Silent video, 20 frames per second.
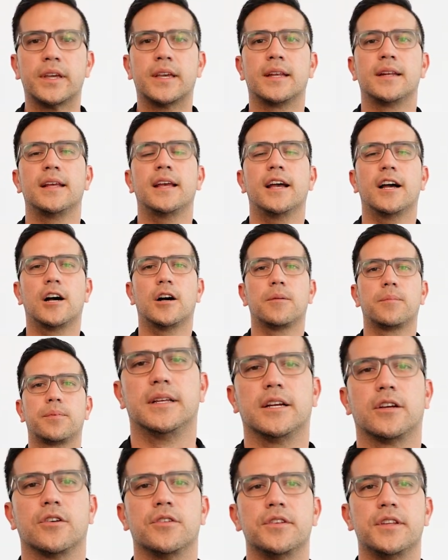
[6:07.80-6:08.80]
can help
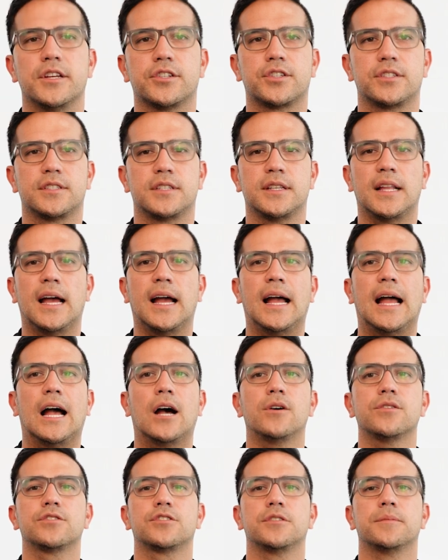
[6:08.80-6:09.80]
the conditions in the
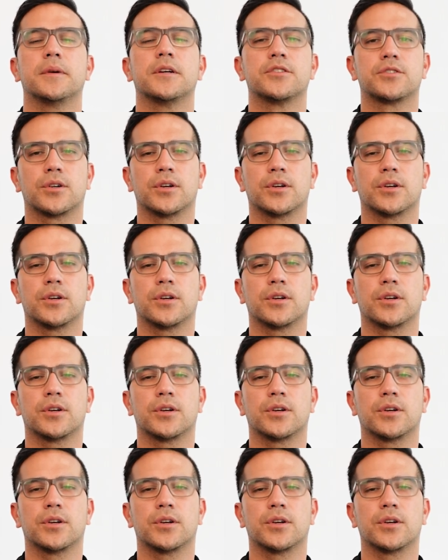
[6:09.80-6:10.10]
house to make